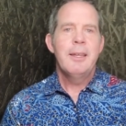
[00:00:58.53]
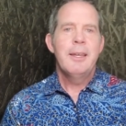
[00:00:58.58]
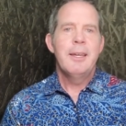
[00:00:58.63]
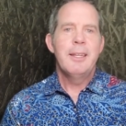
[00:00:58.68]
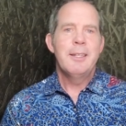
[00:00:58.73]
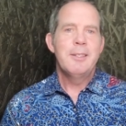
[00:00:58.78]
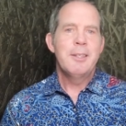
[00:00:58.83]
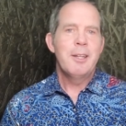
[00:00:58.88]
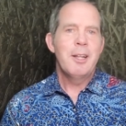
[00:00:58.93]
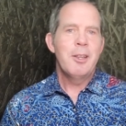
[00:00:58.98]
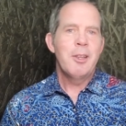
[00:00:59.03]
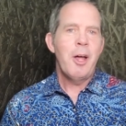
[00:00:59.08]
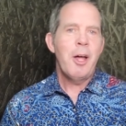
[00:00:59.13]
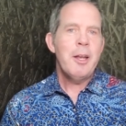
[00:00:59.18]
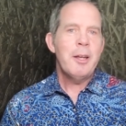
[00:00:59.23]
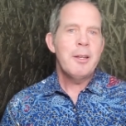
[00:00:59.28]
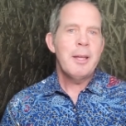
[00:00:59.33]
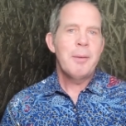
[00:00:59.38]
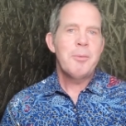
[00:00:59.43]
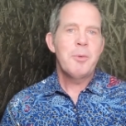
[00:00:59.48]
and a
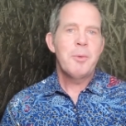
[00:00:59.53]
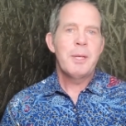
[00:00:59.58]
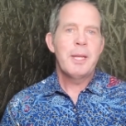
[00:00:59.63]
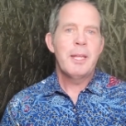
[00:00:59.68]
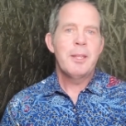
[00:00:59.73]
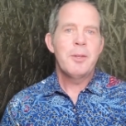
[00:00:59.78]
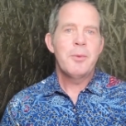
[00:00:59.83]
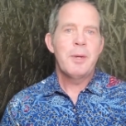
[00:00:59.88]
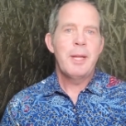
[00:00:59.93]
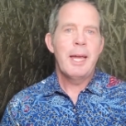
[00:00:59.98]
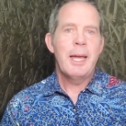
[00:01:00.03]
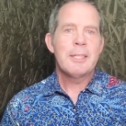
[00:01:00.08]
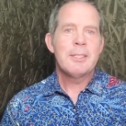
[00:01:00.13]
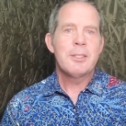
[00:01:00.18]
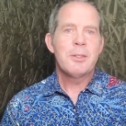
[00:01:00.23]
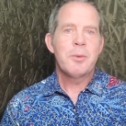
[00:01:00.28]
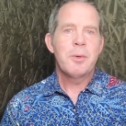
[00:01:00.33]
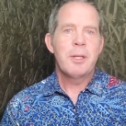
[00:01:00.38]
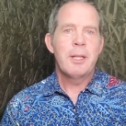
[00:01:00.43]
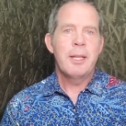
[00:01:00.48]
lot of times we'd get the
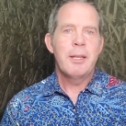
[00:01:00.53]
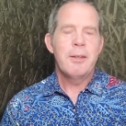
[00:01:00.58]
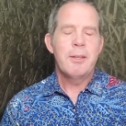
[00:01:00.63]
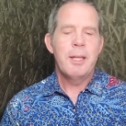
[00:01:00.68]
reaction where they,